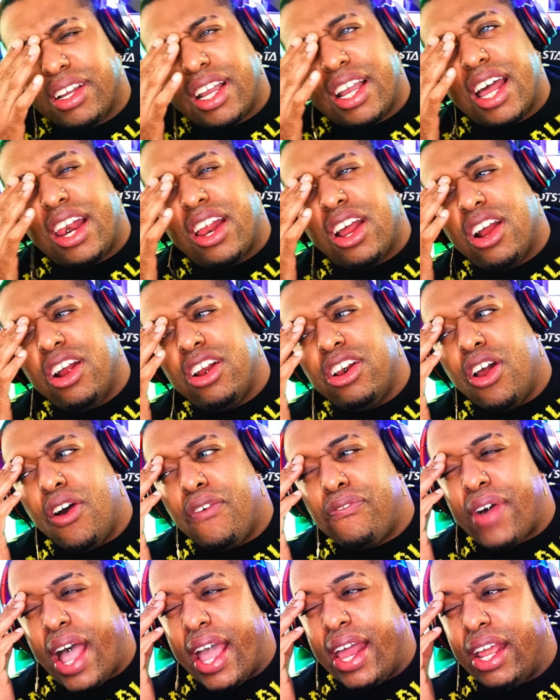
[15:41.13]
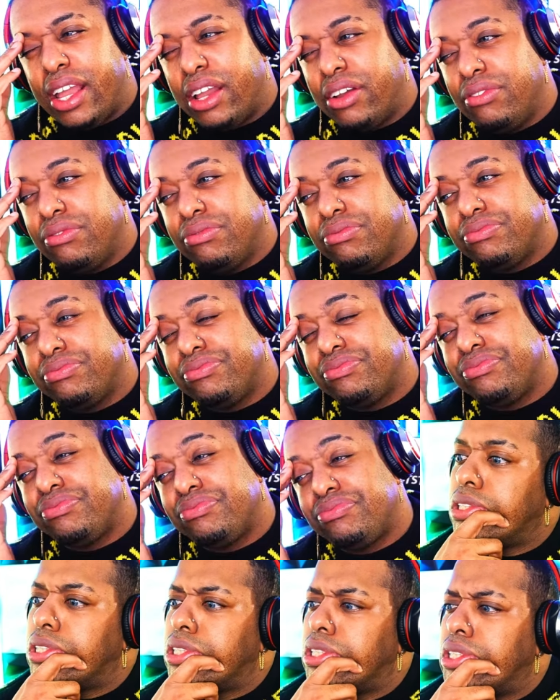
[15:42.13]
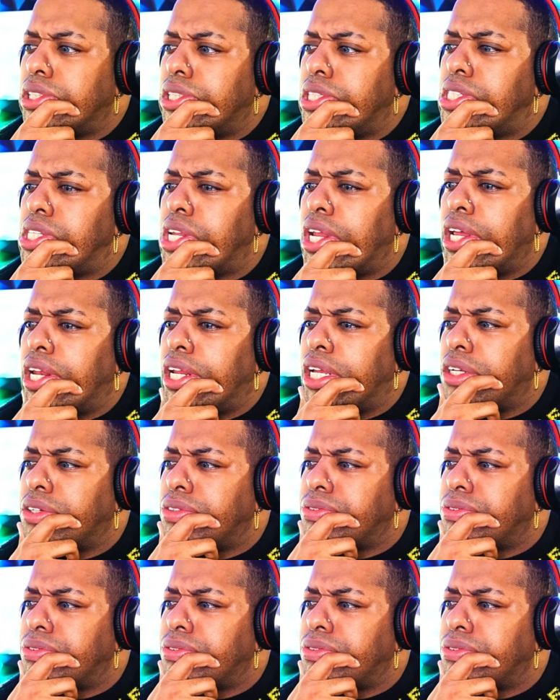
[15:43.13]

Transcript: got hurt, no fighting. This lady.